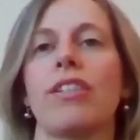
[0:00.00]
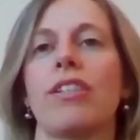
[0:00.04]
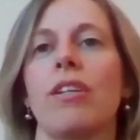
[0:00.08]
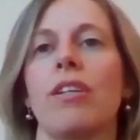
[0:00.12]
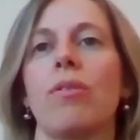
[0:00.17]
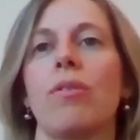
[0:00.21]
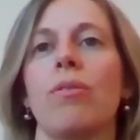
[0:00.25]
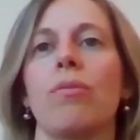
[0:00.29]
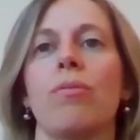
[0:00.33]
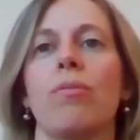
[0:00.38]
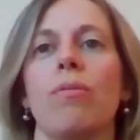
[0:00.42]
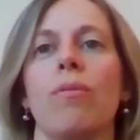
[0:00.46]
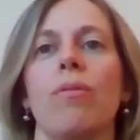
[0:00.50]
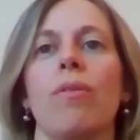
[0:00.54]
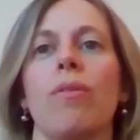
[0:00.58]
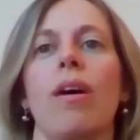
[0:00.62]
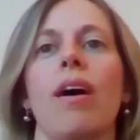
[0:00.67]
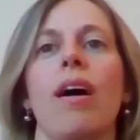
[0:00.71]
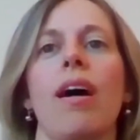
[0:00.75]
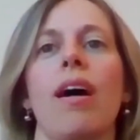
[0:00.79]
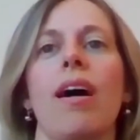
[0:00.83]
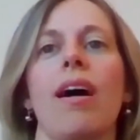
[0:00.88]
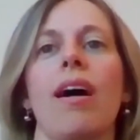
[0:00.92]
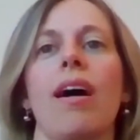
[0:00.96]
So
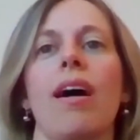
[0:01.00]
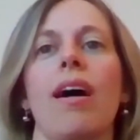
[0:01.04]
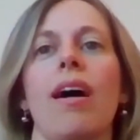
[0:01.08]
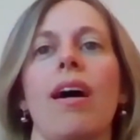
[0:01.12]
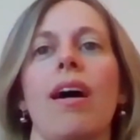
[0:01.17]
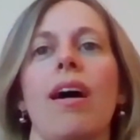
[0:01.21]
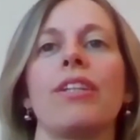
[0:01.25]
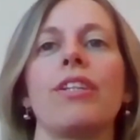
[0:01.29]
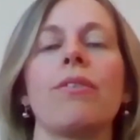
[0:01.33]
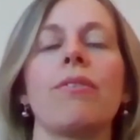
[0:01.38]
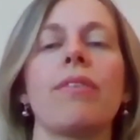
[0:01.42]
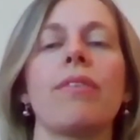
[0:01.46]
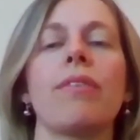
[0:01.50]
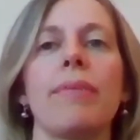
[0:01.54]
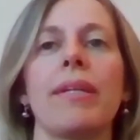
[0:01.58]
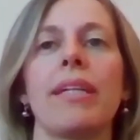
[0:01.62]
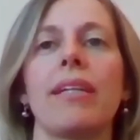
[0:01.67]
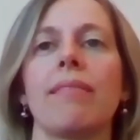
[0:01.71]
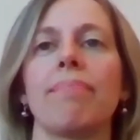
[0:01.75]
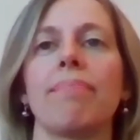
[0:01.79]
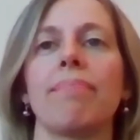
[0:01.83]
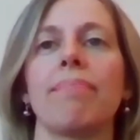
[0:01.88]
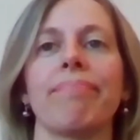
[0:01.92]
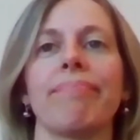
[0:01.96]
um, can you give
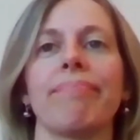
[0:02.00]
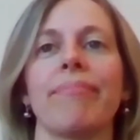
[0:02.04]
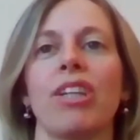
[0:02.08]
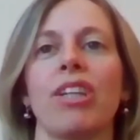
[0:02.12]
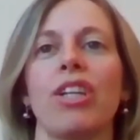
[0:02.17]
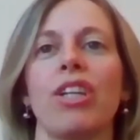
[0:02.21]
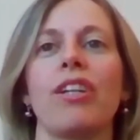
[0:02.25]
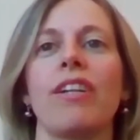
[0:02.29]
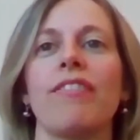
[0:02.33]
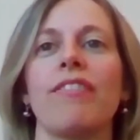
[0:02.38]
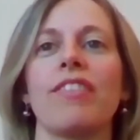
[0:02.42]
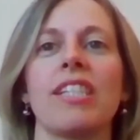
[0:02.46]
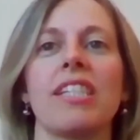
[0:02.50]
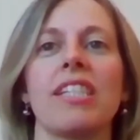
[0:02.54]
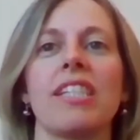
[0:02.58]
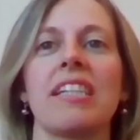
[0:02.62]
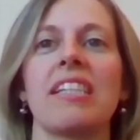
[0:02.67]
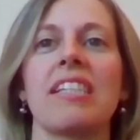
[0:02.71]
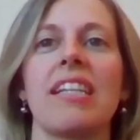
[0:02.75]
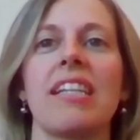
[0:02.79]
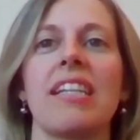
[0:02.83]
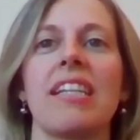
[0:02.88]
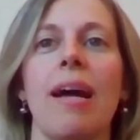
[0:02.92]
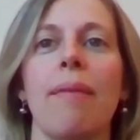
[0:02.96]
me can you give us an
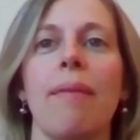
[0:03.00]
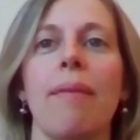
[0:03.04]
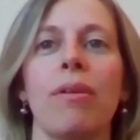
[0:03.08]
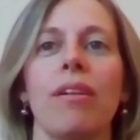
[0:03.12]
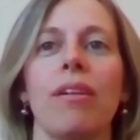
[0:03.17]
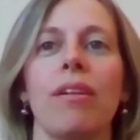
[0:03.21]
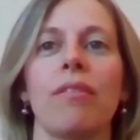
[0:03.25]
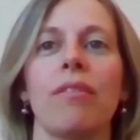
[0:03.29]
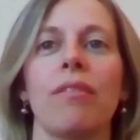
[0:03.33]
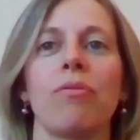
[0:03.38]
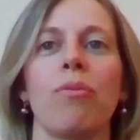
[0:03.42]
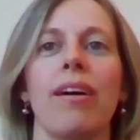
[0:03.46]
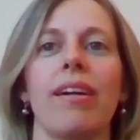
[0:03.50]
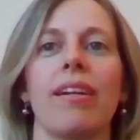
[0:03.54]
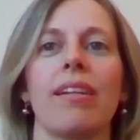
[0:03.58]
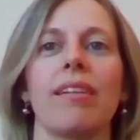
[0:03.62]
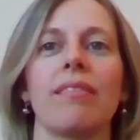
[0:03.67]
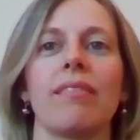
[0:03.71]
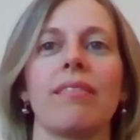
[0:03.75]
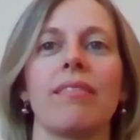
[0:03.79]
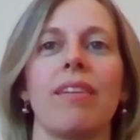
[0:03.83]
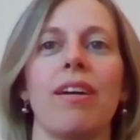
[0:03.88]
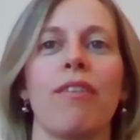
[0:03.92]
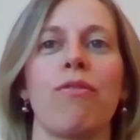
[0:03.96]
example of
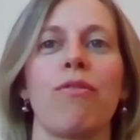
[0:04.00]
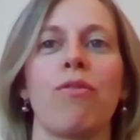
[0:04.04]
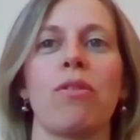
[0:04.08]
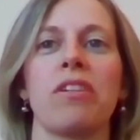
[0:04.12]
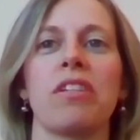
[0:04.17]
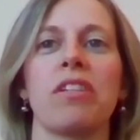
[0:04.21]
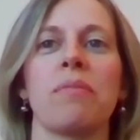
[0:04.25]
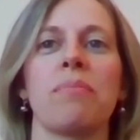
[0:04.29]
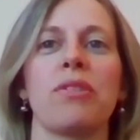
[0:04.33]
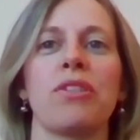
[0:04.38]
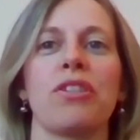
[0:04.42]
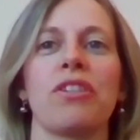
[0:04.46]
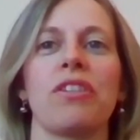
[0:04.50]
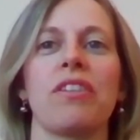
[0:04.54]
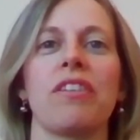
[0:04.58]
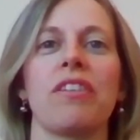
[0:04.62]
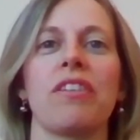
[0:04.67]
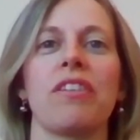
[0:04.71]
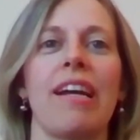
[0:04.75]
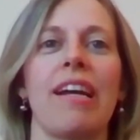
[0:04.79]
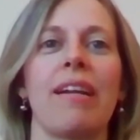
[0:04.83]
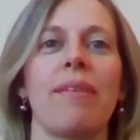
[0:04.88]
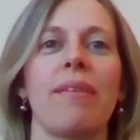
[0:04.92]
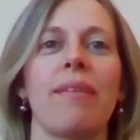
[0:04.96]
what a force
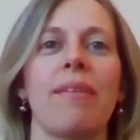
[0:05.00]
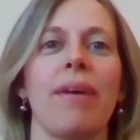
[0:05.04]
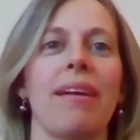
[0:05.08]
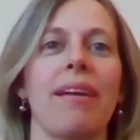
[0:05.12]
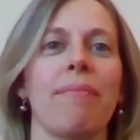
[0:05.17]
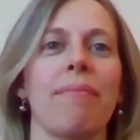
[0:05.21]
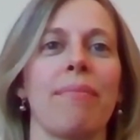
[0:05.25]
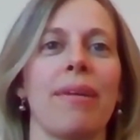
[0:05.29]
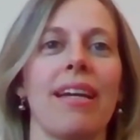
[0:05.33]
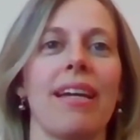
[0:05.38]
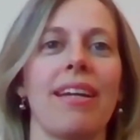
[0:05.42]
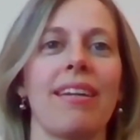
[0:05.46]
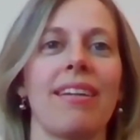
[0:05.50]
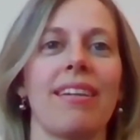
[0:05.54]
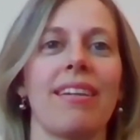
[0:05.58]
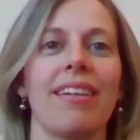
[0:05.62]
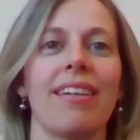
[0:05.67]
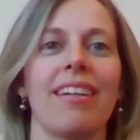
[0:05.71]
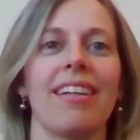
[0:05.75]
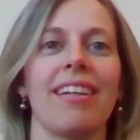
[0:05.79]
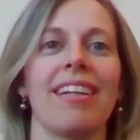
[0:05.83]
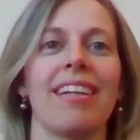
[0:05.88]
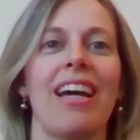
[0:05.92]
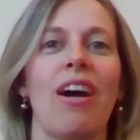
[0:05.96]
majeure event might be?
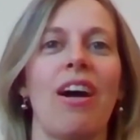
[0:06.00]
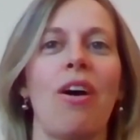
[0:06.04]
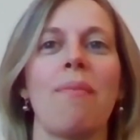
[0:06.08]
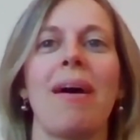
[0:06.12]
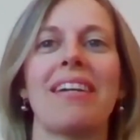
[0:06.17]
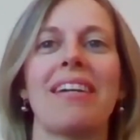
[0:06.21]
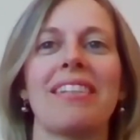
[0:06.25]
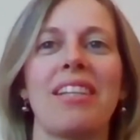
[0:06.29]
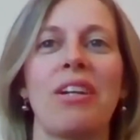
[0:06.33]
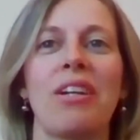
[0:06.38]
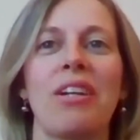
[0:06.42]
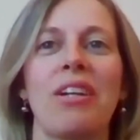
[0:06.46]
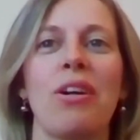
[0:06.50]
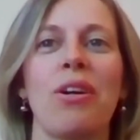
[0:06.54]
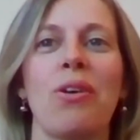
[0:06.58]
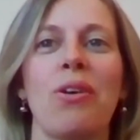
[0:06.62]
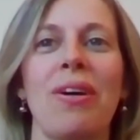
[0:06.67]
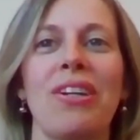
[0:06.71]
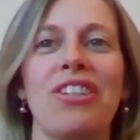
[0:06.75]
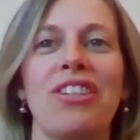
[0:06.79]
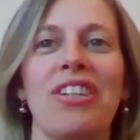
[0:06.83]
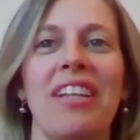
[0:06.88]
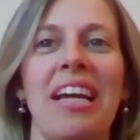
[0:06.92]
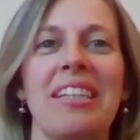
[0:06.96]
Now I'm asking a
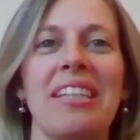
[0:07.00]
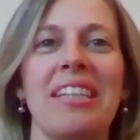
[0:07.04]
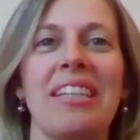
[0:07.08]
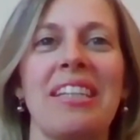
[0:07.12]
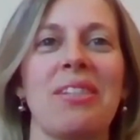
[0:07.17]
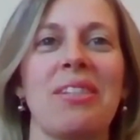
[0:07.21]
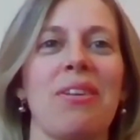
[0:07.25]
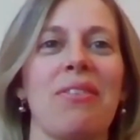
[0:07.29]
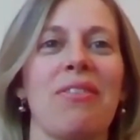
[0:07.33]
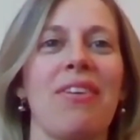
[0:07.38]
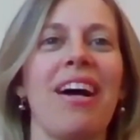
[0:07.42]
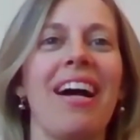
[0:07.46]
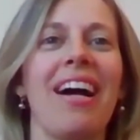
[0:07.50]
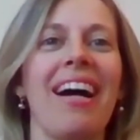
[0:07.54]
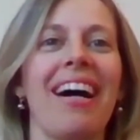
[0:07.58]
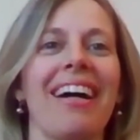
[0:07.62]
question that's sort of